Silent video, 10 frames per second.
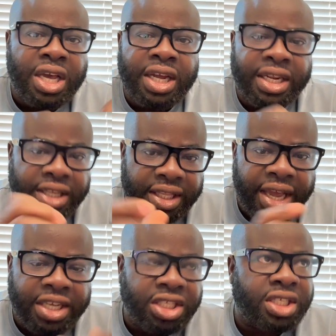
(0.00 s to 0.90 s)
the data
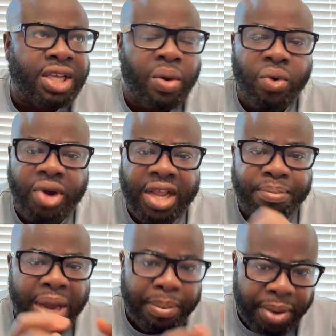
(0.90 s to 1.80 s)
engineer will
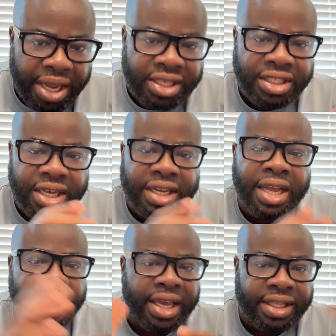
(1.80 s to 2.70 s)
write pipelines that
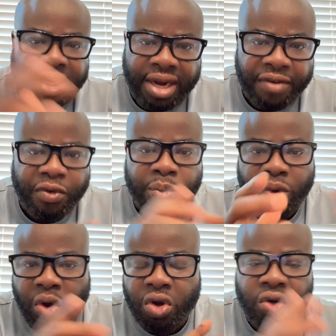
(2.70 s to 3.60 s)
can get data from
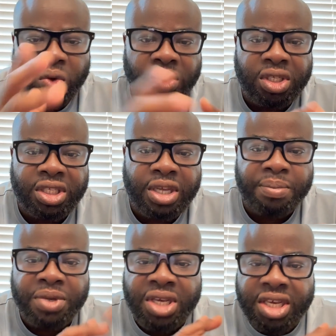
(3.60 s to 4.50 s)
all those systems,